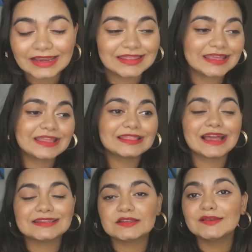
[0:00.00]
I think
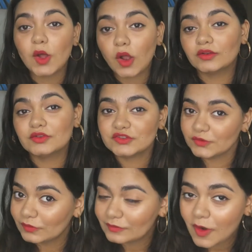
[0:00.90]
that's a lot to
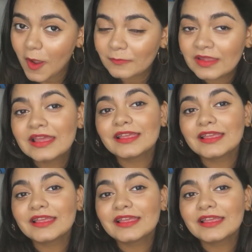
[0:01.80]
choose from,